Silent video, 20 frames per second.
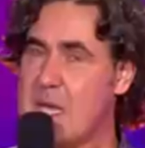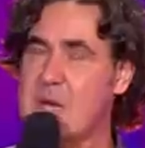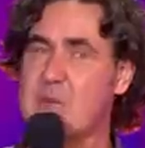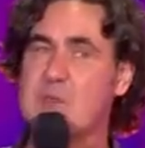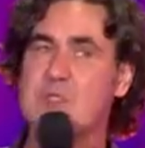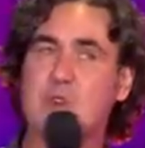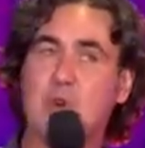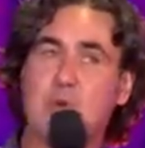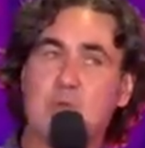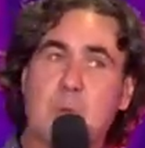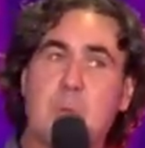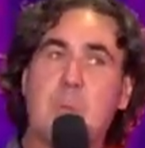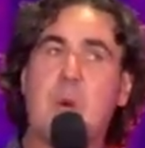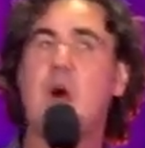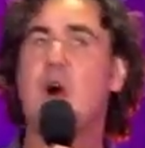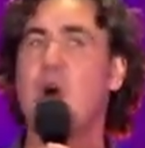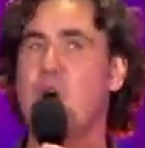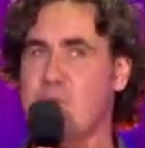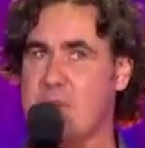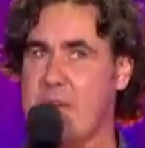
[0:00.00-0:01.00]
It was called a
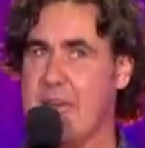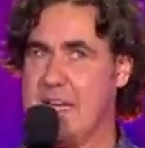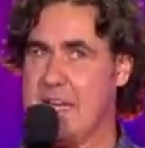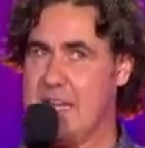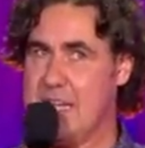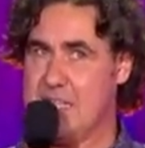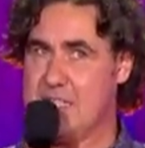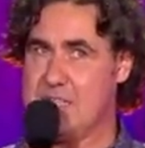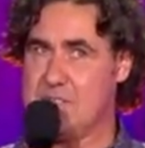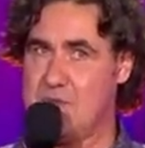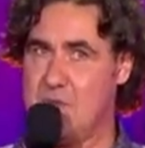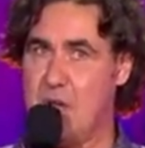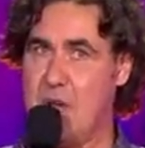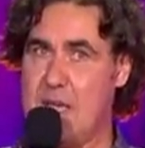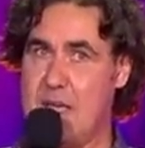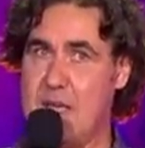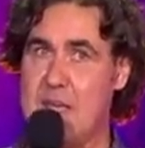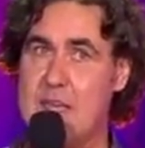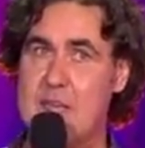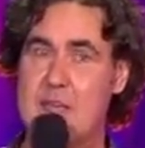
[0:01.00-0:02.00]
pearl necklace,
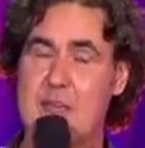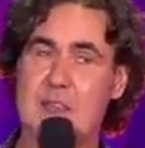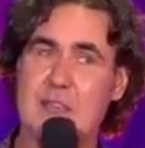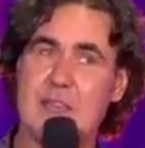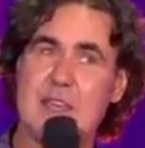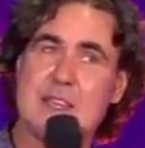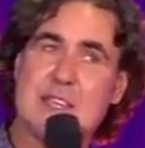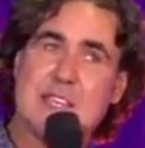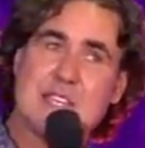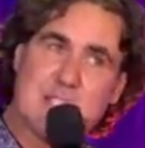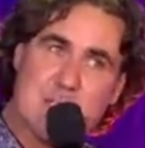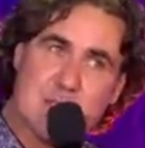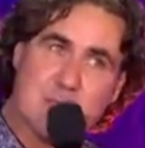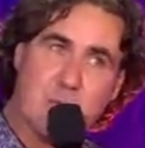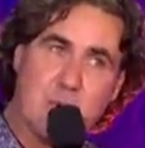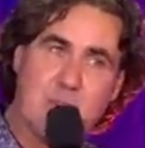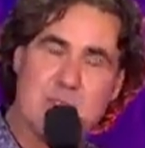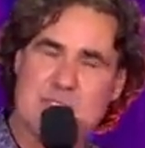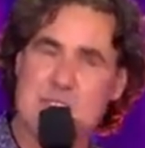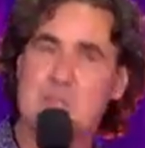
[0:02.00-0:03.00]
right? This
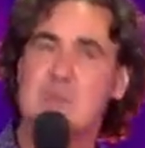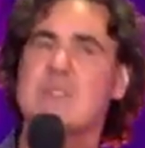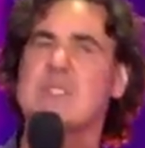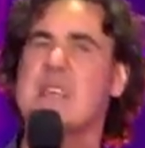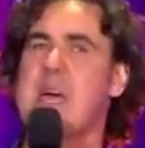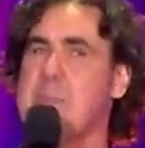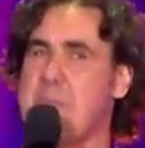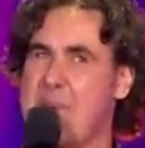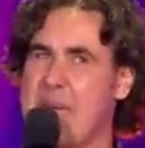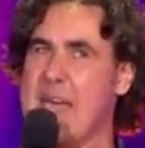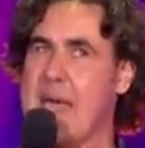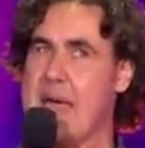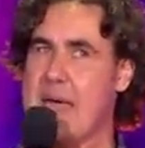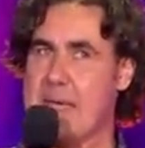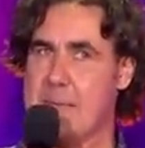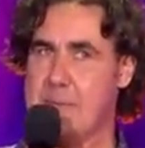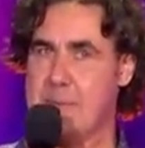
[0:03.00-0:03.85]
was their big aim.